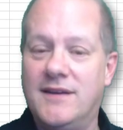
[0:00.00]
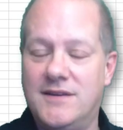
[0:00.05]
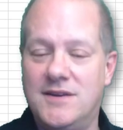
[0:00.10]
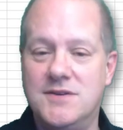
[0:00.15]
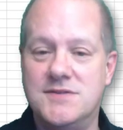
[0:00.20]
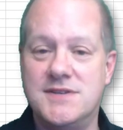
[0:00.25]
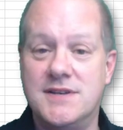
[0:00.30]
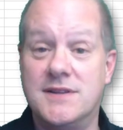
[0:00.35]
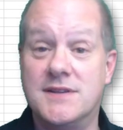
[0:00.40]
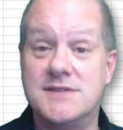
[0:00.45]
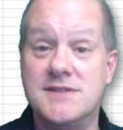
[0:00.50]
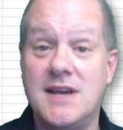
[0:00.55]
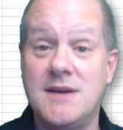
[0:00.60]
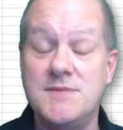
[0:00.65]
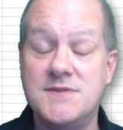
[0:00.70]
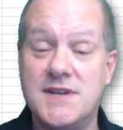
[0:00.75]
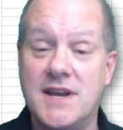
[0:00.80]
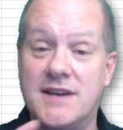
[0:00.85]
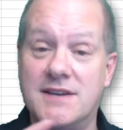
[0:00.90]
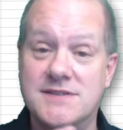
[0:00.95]
using the
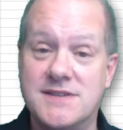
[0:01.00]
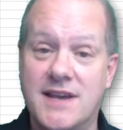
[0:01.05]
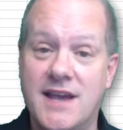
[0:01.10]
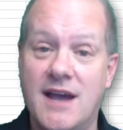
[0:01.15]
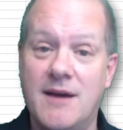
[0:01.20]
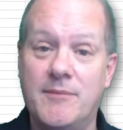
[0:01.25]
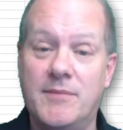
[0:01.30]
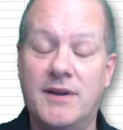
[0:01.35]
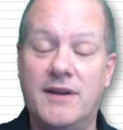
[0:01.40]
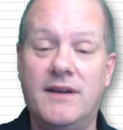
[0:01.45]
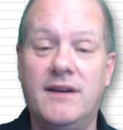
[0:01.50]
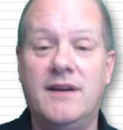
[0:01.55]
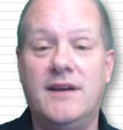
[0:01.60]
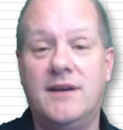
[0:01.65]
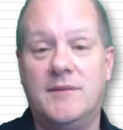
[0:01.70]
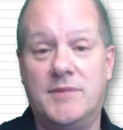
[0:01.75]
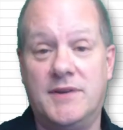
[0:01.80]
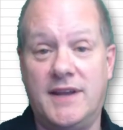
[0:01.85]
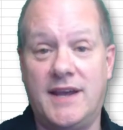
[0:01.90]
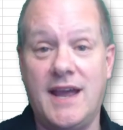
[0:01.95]
same stake as a gambler,
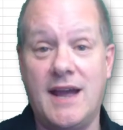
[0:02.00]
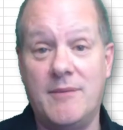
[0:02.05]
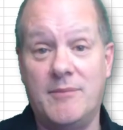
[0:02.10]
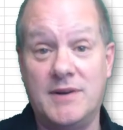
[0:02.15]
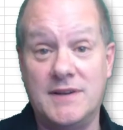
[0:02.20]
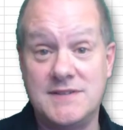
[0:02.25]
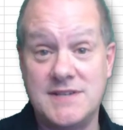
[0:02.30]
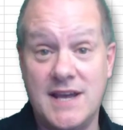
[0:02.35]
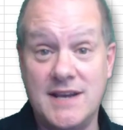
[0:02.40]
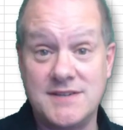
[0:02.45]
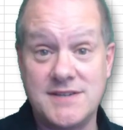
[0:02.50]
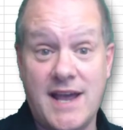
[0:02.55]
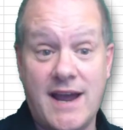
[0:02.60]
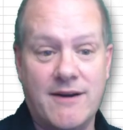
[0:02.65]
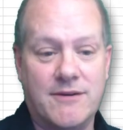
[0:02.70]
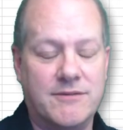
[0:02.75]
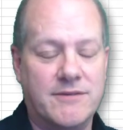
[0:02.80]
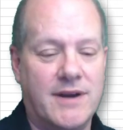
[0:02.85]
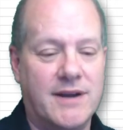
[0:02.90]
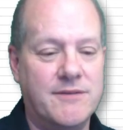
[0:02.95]
but the gambler takes
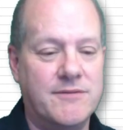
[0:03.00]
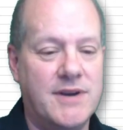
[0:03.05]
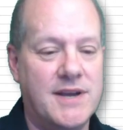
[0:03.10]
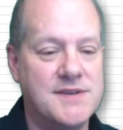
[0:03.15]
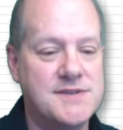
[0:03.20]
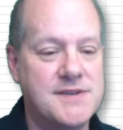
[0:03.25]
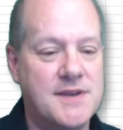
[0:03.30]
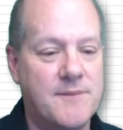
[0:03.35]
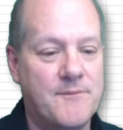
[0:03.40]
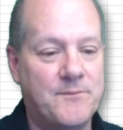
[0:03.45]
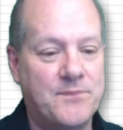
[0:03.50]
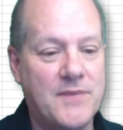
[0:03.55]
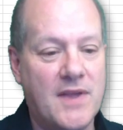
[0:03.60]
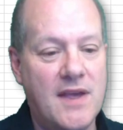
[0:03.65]
outright risk.